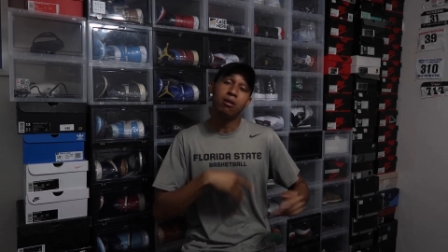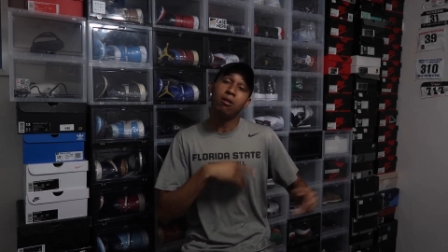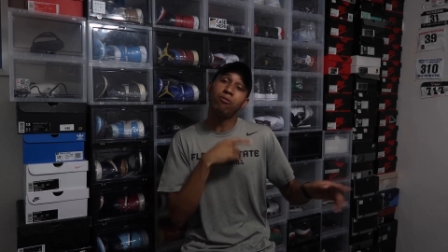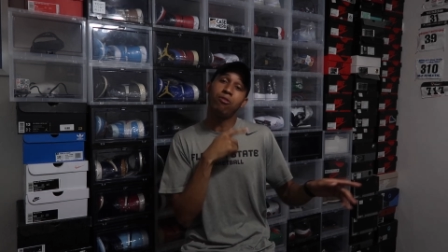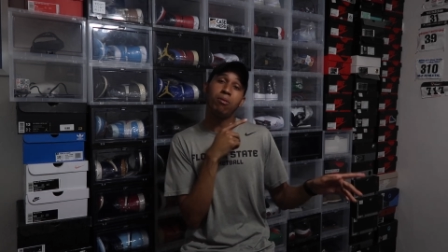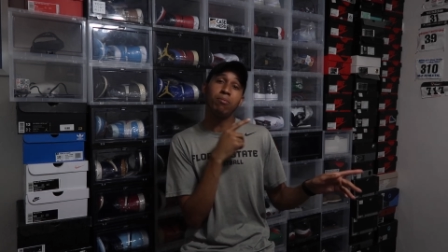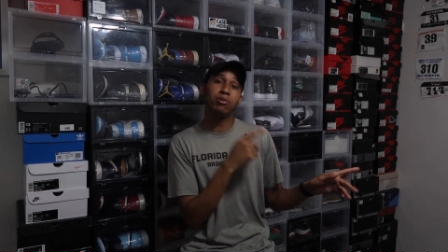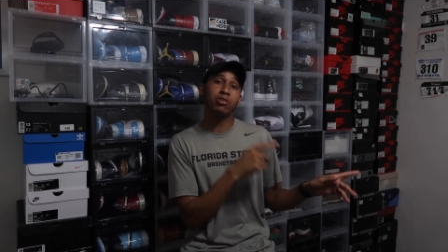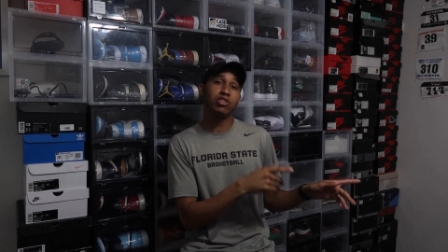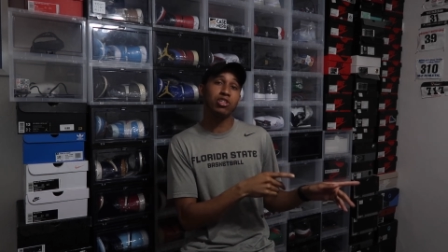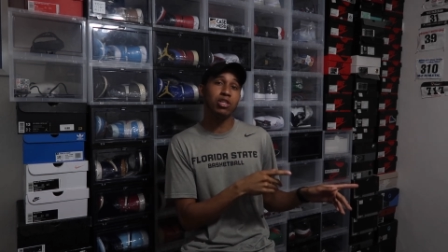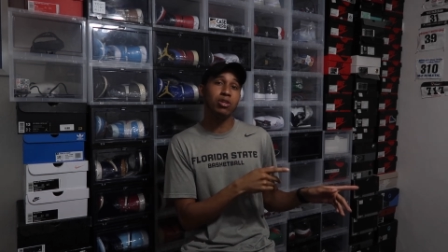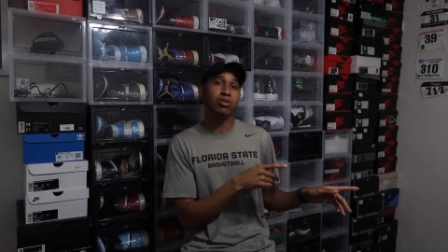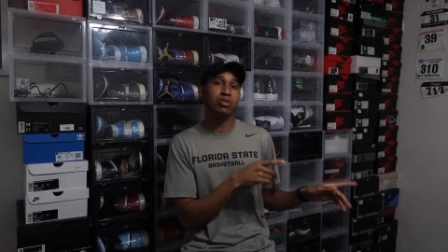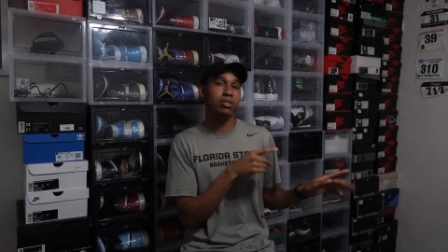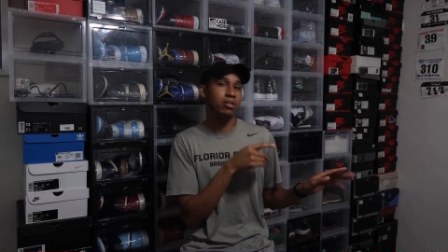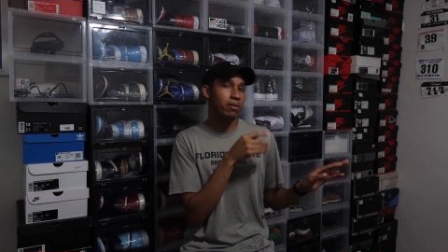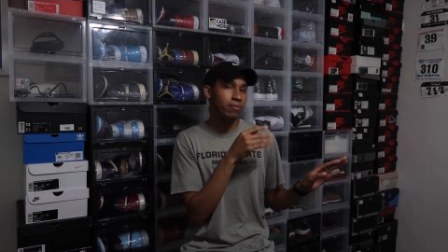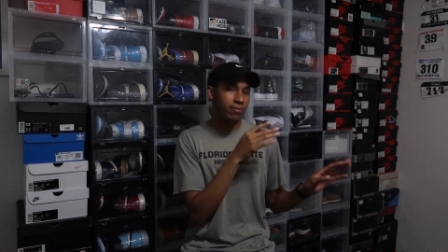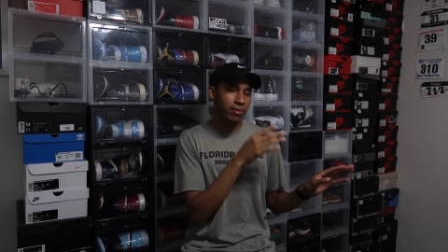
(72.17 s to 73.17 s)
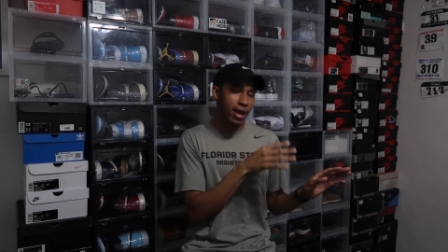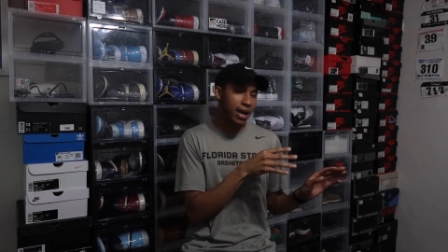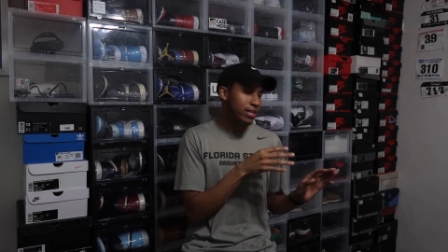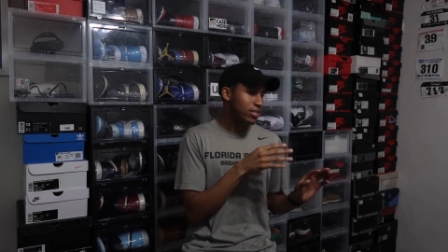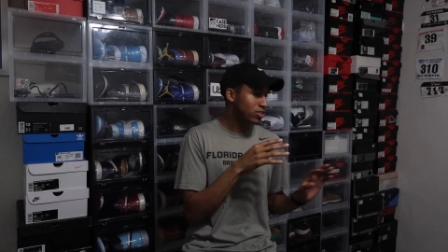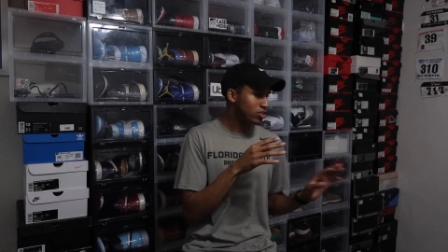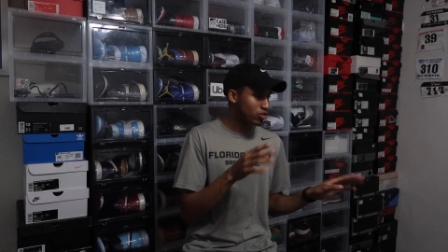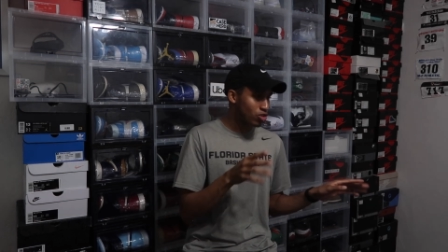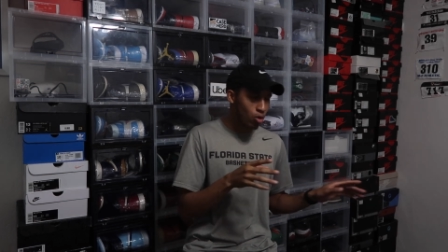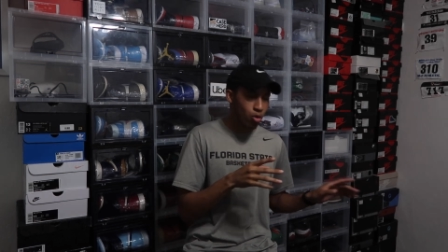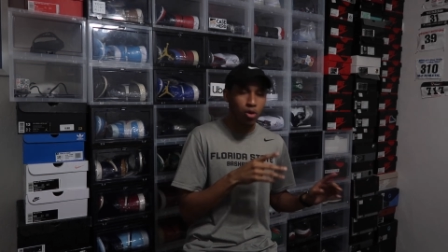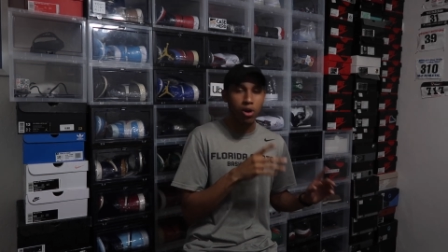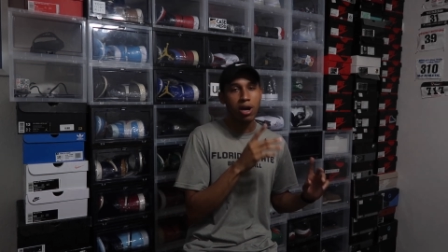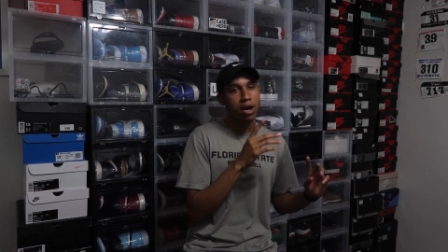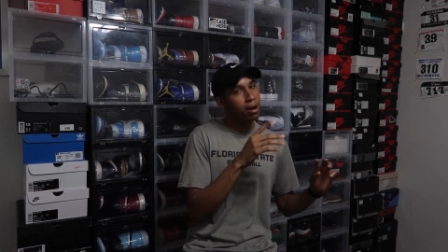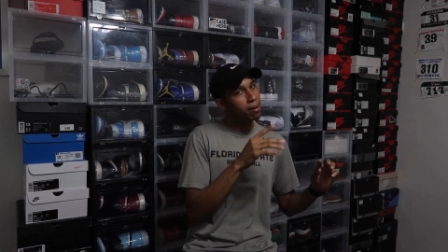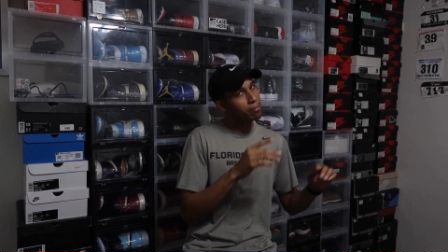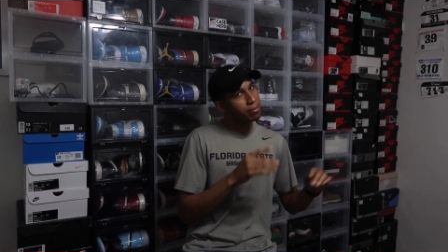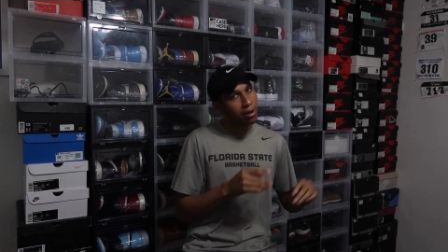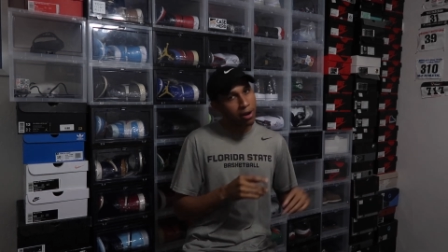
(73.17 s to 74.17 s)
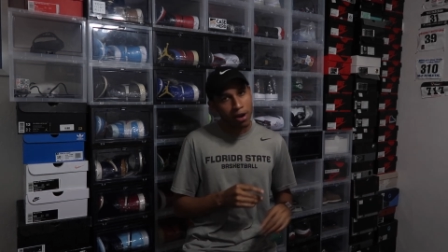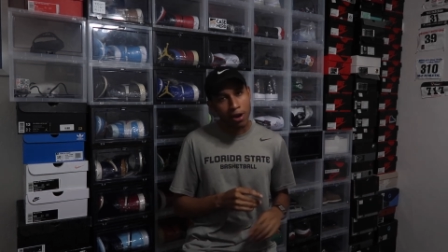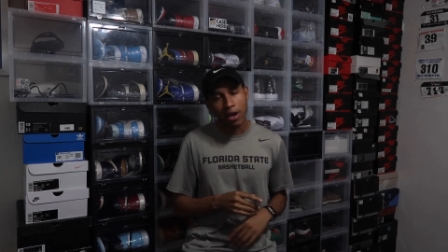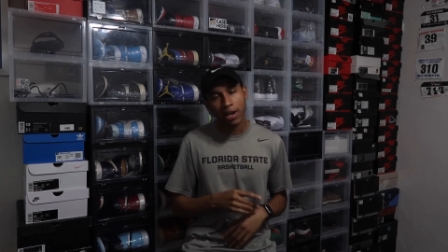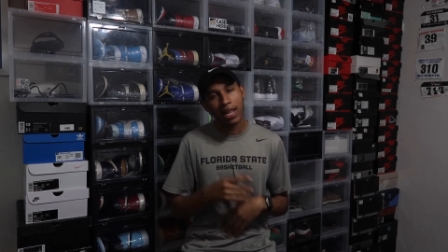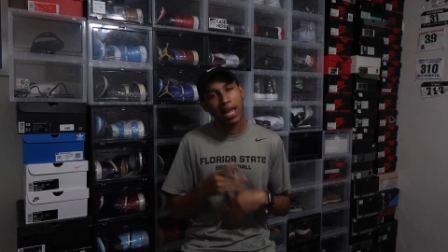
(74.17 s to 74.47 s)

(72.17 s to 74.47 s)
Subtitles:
From an exclusive nice store up there.